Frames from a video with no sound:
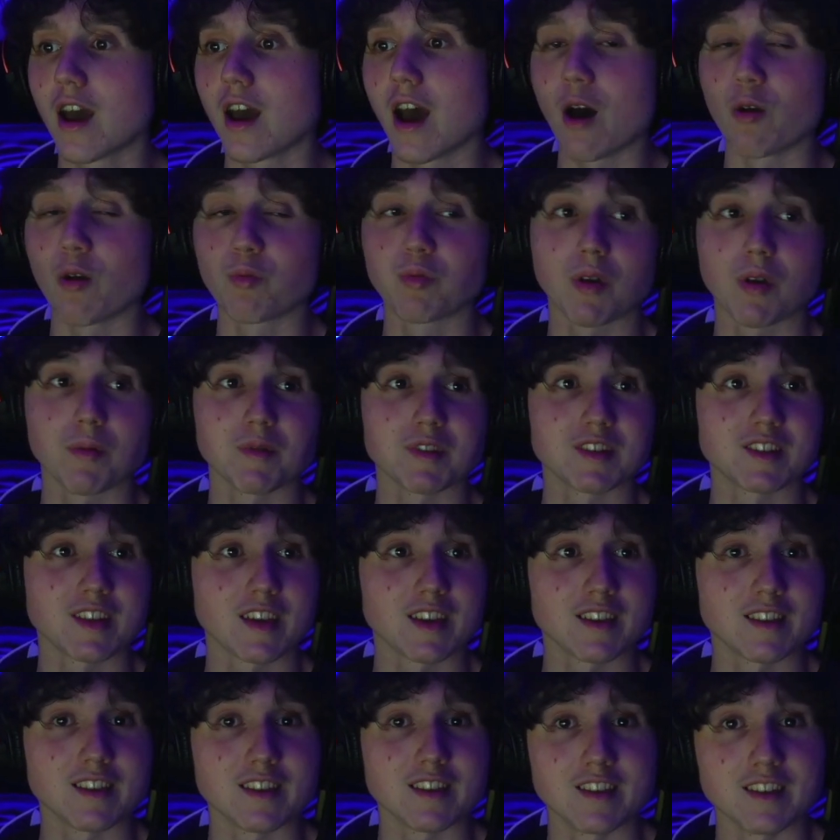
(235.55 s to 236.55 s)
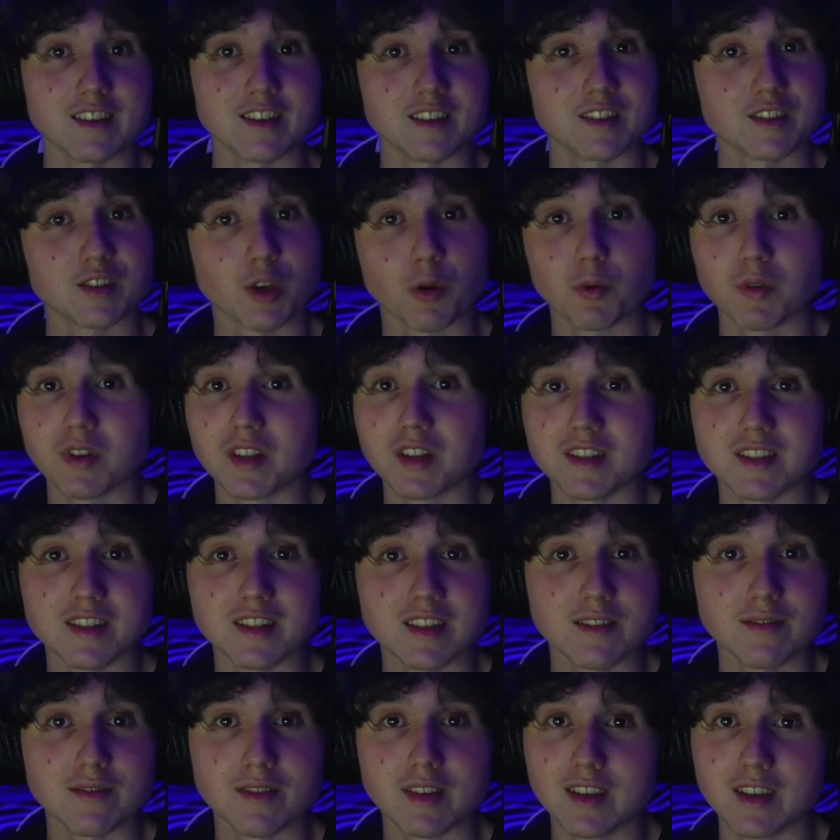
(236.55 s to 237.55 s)
I would probably say the Sony
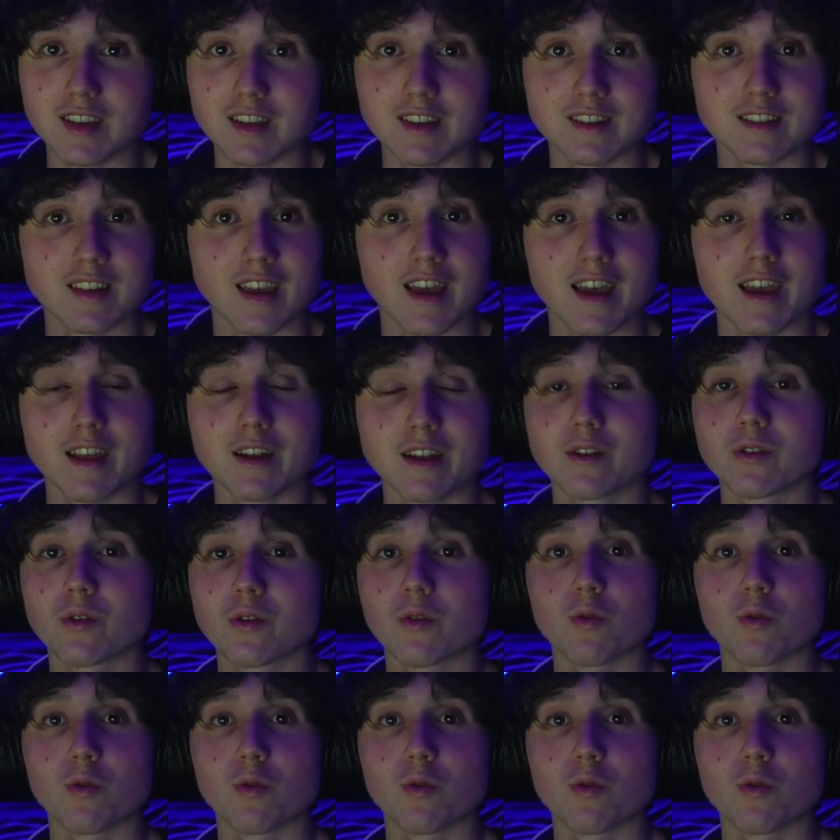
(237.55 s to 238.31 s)
ZV-E10